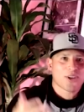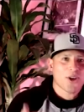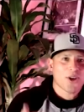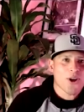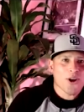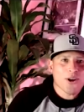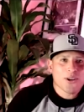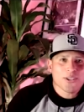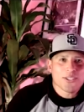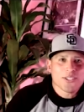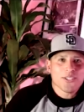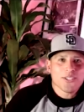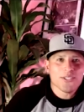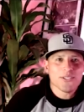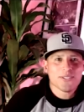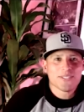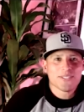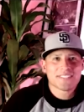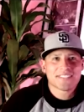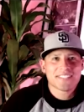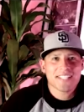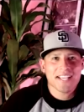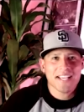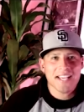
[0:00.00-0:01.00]
call you
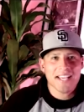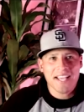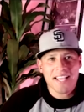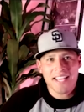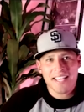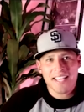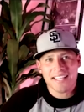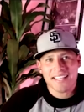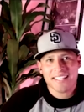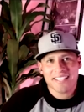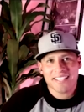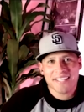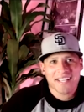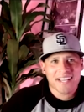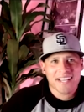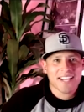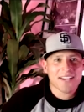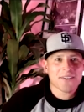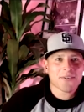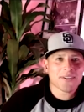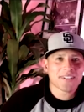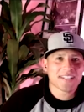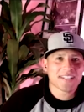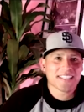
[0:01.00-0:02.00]
and say, "Hey,
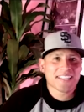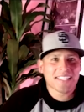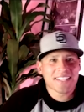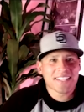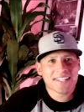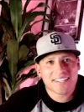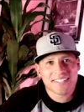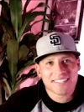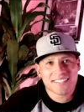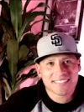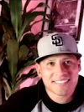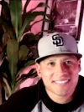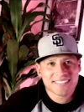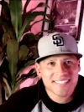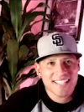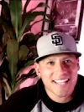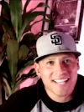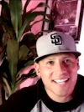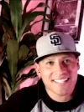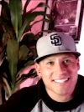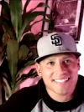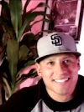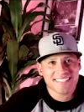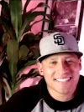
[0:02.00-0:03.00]
I want to get on
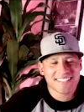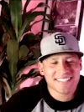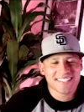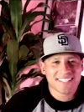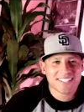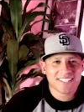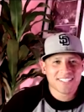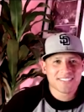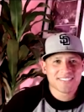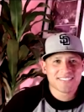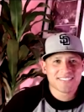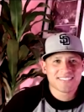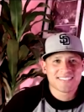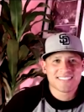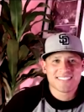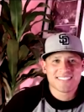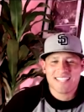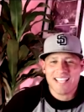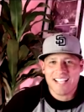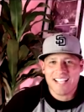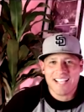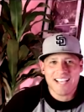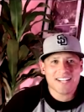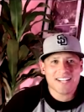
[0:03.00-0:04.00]
set." You know,
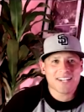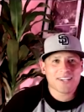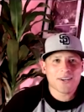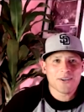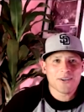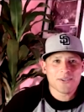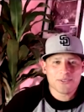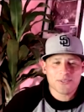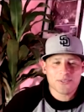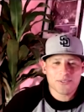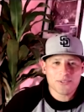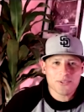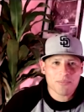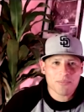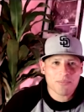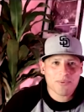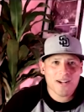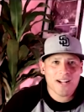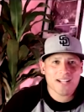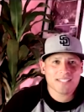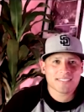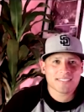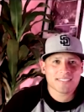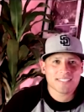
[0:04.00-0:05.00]
they got to go through a
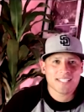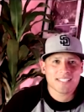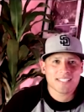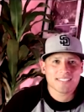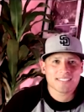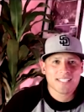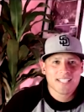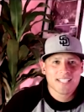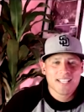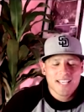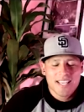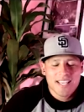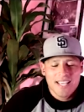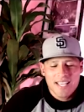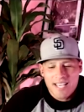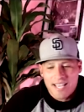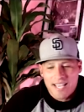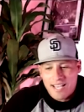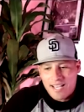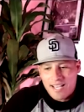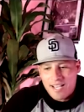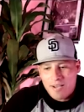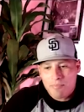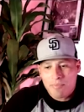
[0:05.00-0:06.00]
process,
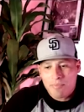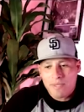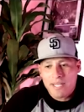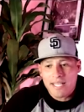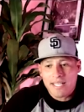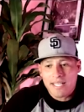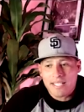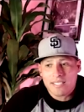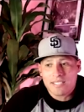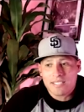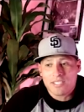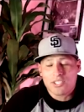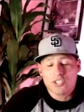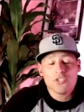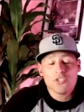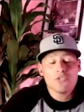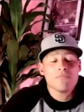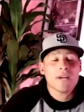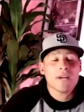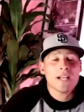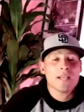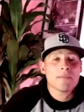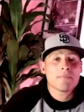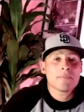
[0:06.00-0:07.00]
uh, but you
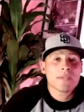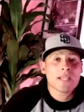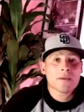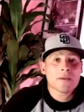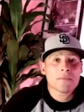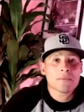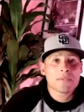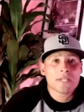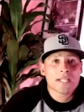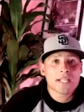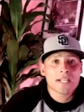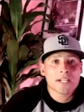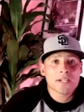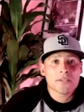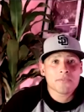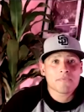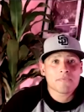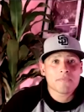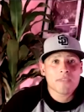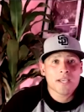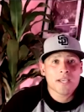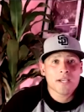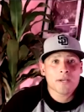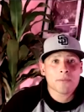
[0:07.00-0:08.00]
might be able to
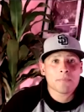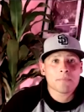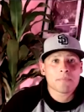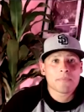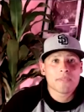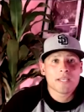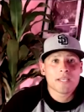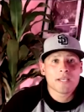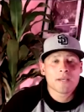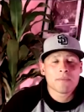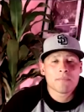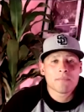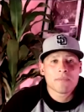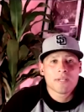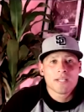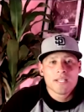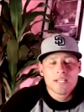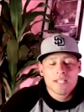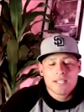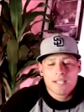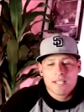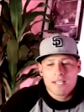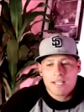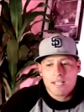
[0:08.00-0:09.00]
help help them
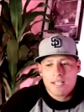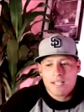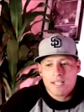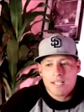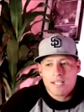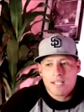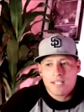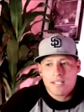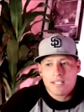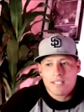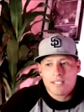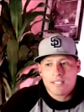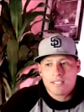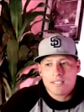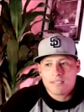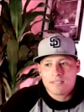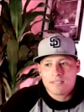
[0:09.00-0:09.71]
uh,